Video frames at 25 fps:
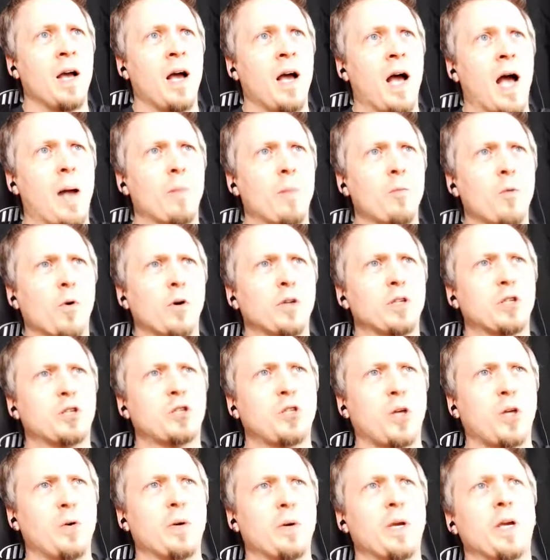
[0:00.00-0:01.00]
I'm going to
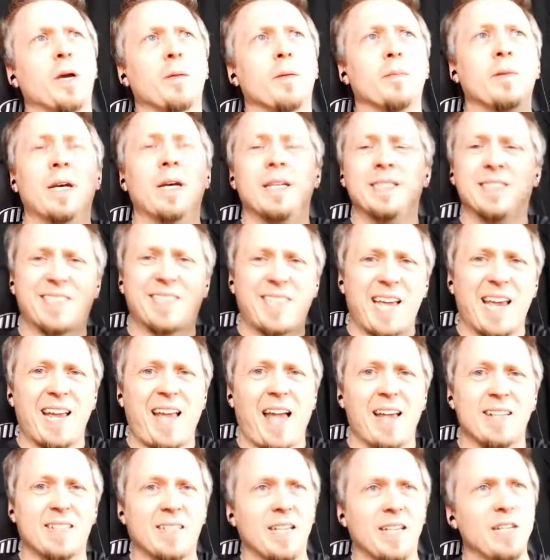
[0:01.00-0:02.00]
show him to take
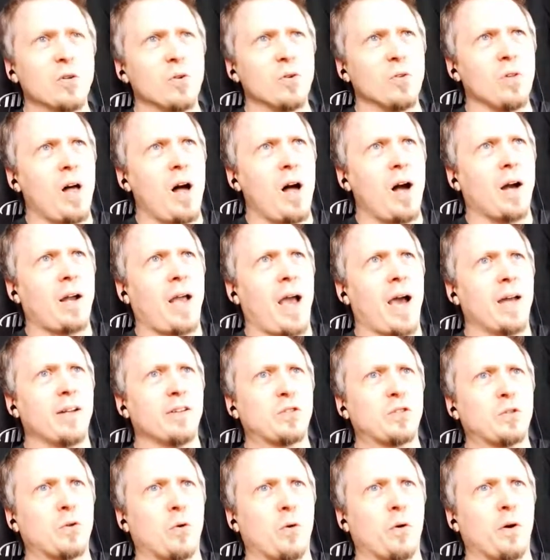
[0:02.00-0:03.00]
a single log out of
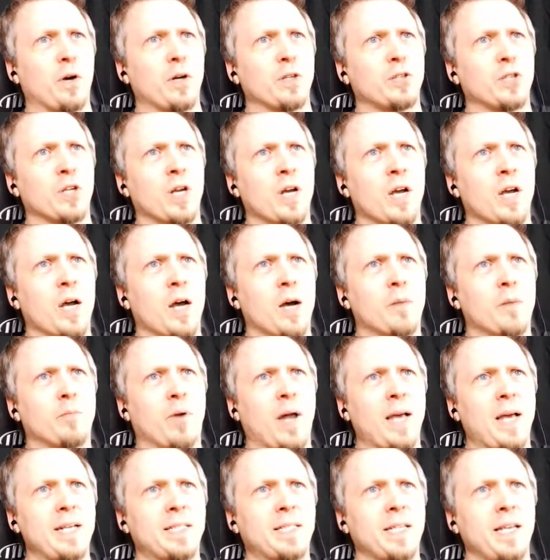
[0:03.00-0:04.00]
storage,
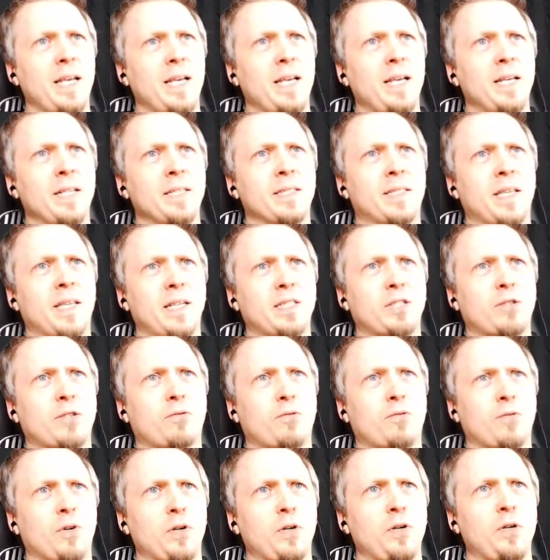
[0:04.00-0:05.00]
place it in this
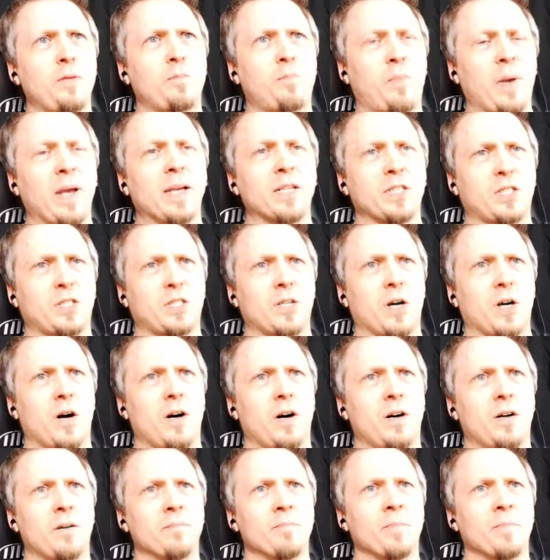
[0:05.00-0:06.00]
crude bench
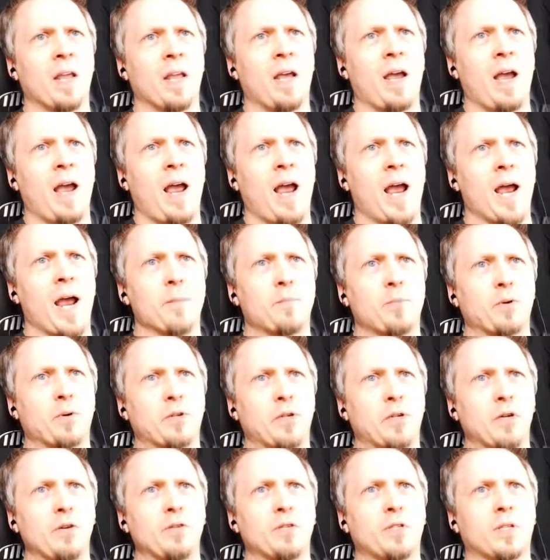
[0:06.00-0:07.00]
saw, and
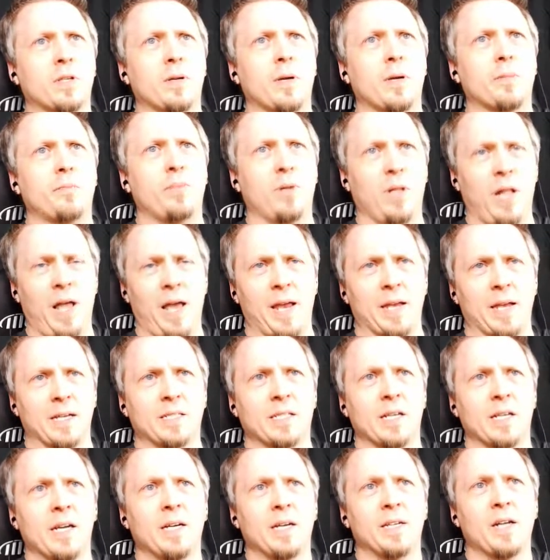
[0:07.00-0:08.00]
produce
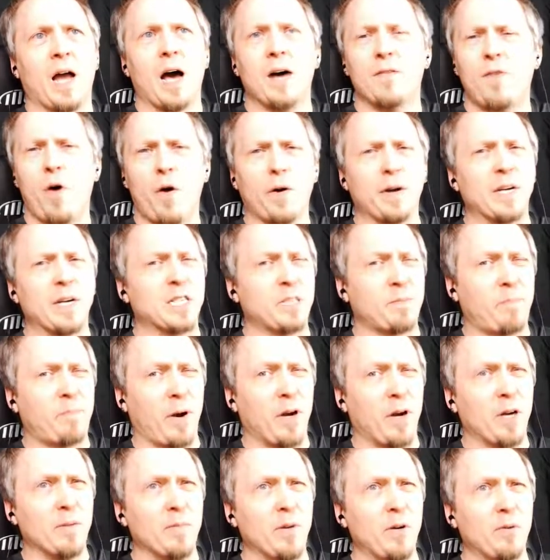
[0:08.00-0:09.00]
planks. Now, I've already
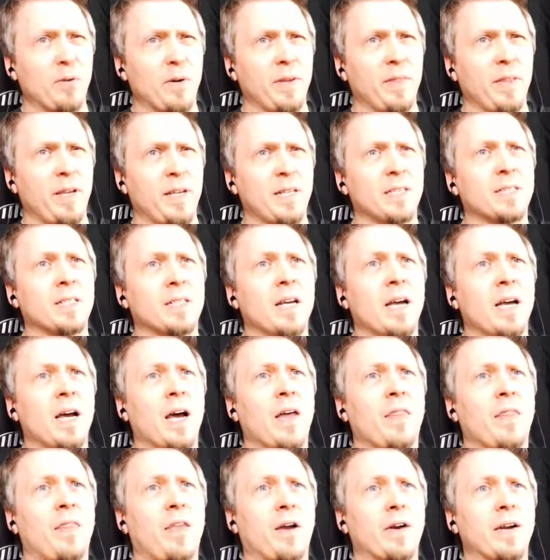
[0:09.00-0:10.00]
experimented with this
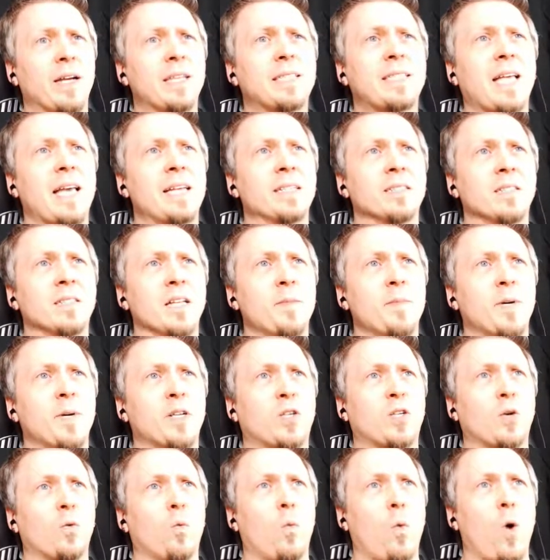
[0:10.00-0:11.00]
there is a limit
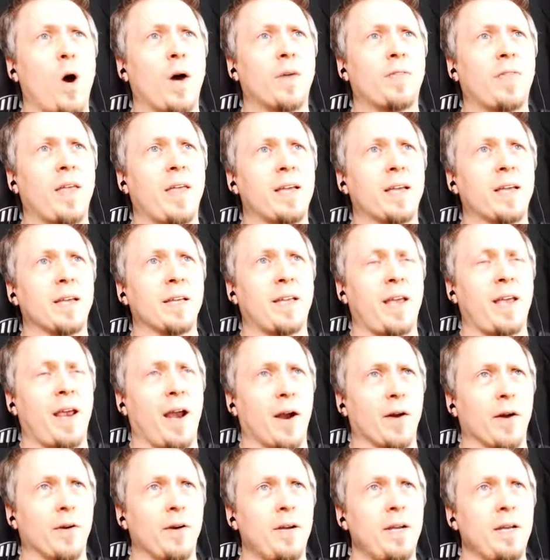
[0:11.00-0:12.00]
to what they can
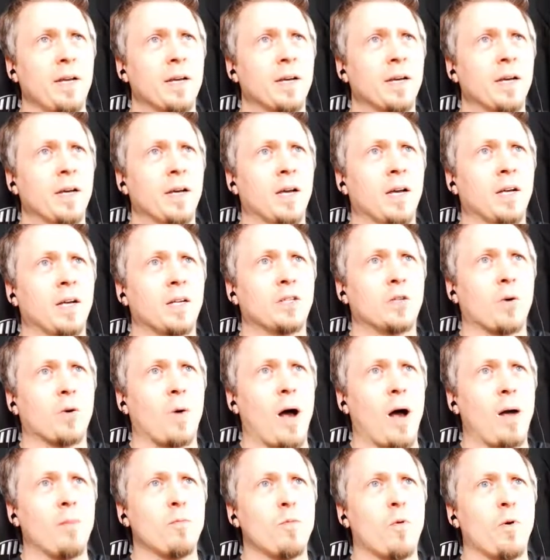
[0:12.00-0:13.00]
carry. So
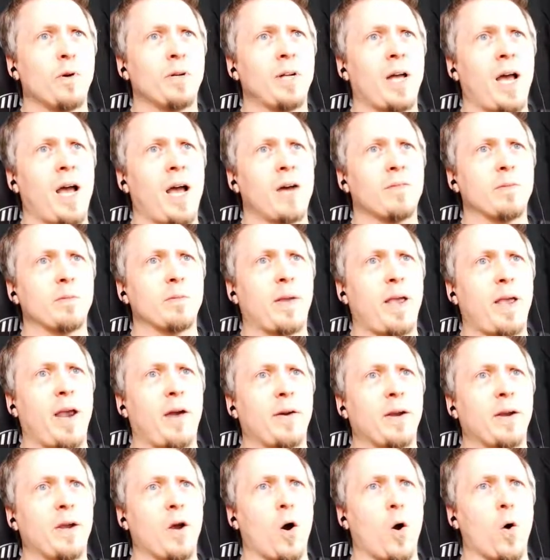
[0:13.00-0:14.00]
I'm going to have them
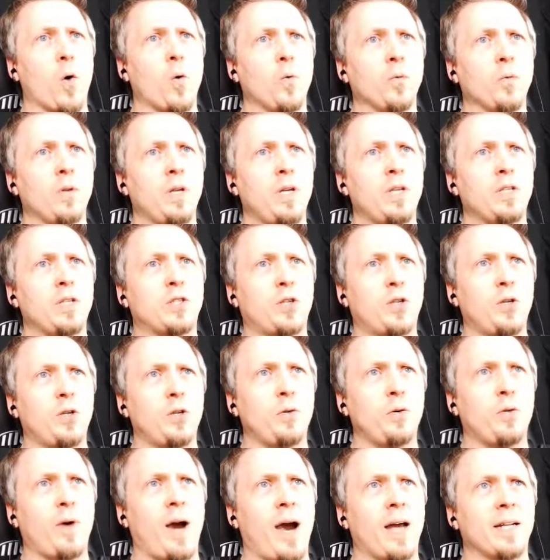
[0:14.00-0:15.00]
carry only
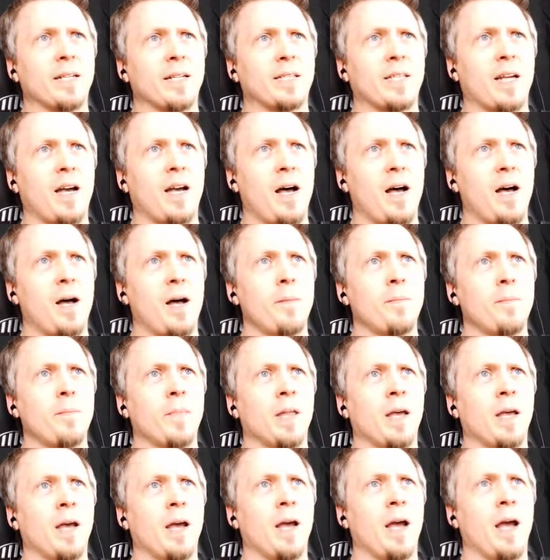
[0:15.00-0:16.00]
two at a time
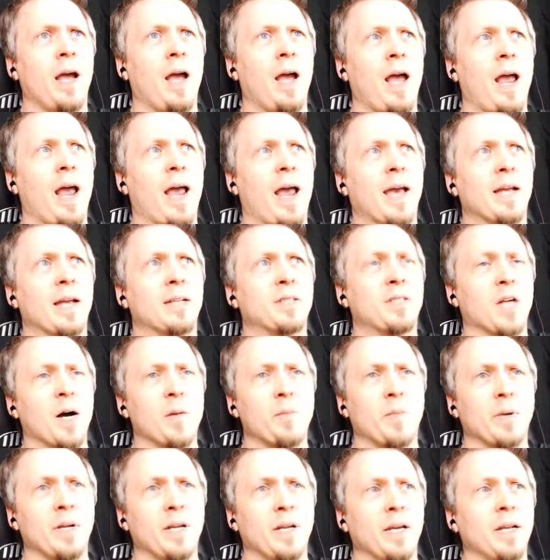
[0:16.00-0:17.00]
and
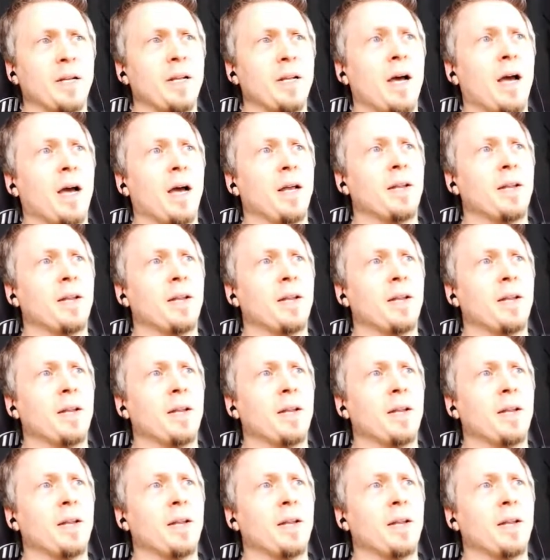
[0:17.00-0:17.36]
dump it in.